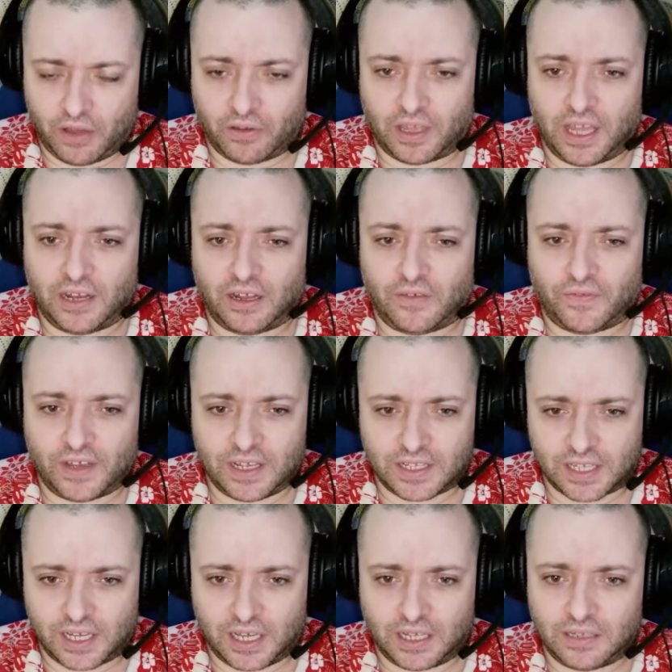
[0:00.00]
Gandalf has a...
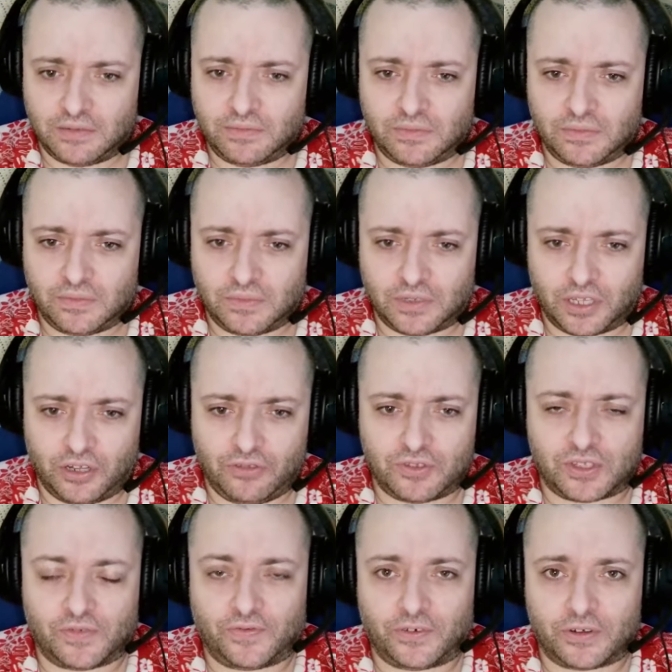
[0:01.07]
Uh, could use
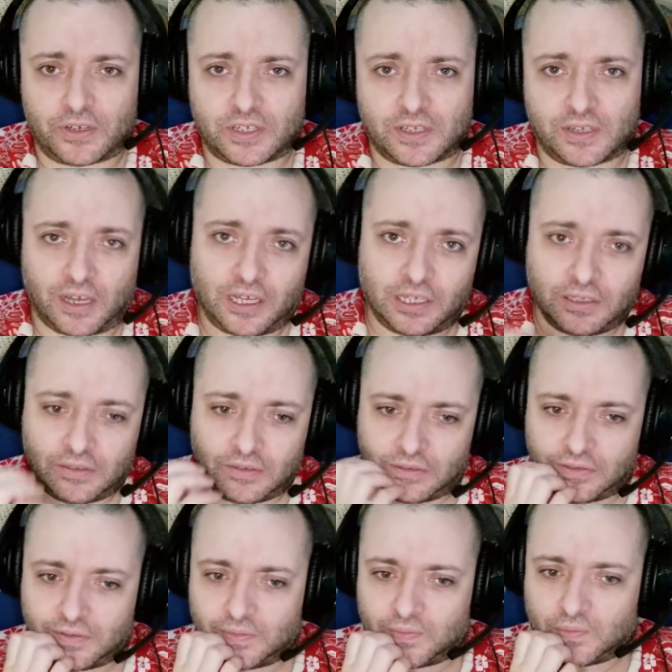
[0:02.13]
the force, huh?
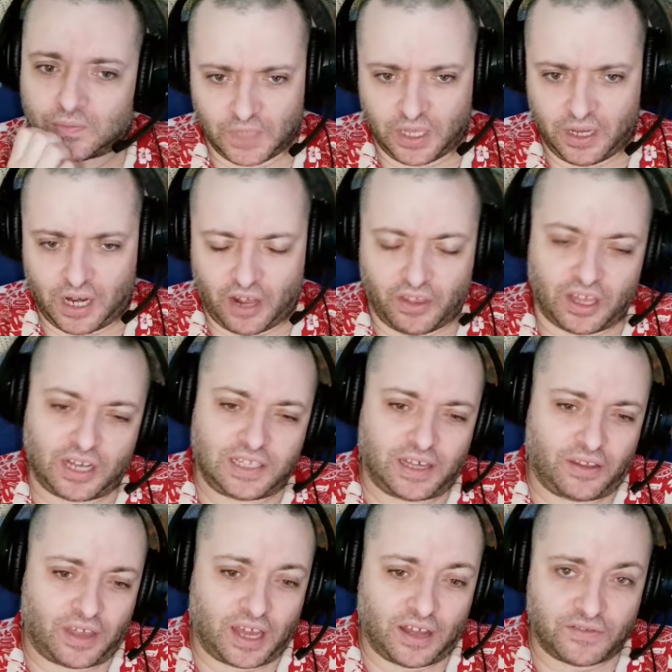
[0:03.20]
Are they going to tell
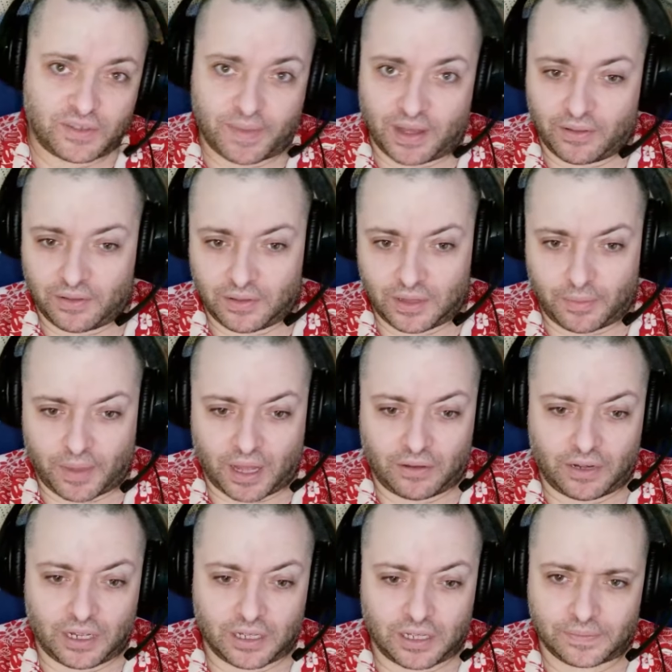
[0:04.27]
the elves about the
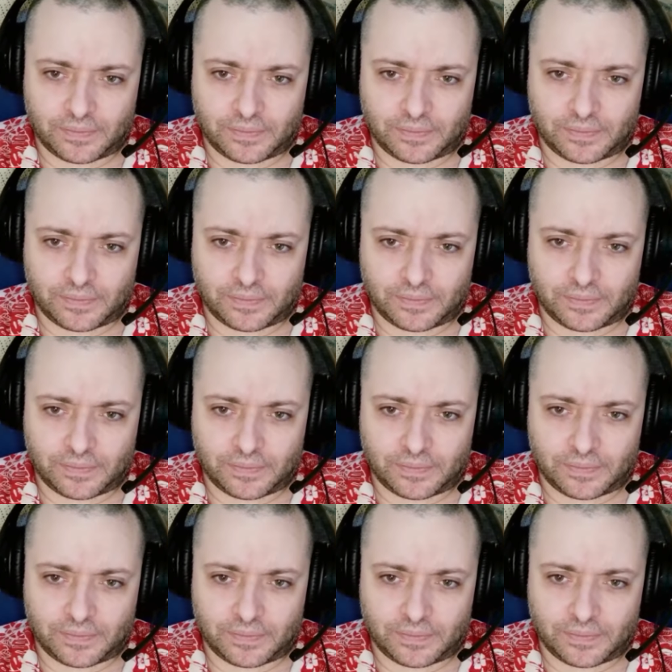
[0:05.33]
Balrog?